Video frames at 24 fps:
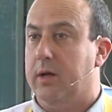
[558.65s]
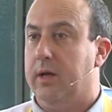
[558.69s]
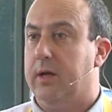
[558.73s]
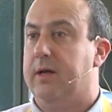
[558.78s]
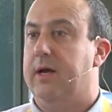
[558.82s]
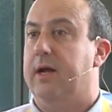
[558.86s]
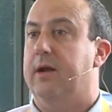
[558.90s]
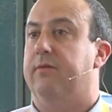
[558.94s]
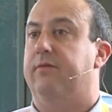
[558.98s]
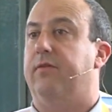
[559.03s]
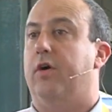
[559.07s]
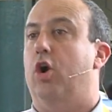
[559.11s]
It
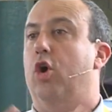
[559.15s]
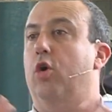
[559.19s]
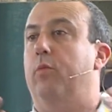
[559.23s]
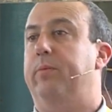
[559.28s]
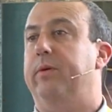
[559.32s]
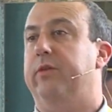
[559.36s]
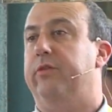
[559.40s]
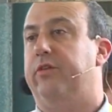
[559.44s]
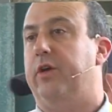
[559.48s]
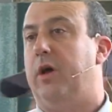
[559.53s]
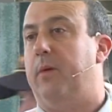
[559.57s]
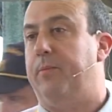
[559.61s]
kind of
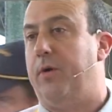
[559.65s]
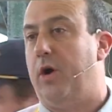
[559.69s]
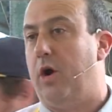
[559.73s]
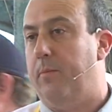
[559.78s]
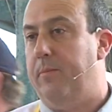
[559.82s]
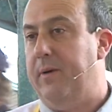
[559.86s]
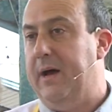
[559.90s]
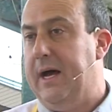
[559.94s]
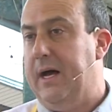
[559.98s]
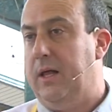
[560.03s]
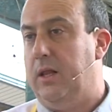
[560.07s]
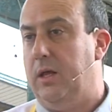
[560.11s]
opens up our
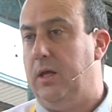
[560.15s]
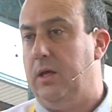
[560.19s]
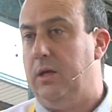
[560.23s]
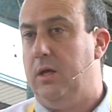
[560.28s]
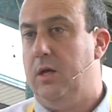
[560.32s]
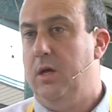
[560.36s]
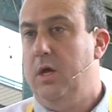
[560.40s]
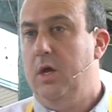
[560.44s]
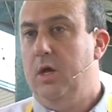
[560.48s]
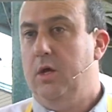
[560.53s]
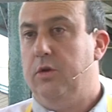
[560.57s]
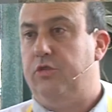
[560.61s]
palate
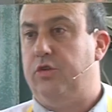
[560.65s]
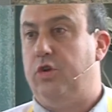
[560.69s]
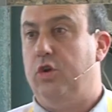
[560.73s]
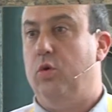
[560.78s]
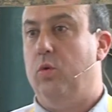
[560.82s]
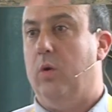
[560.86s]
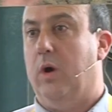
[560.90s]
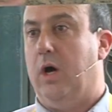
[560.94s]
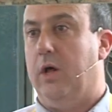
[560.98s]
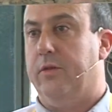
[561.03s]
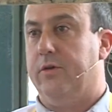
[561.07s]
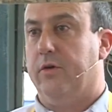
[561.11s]

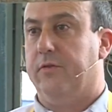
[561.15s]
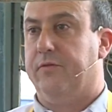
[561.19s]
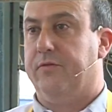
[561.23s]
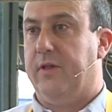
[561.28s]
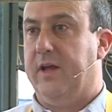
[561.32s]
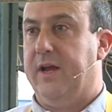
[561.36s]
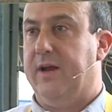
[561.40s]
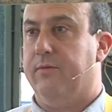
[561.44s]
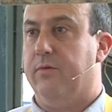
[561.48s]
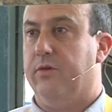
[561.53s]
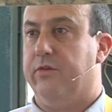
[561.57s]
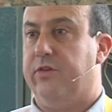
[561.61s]
to other
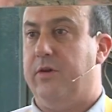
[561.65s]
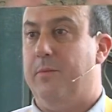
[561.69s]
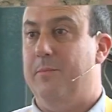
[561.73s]
flavors.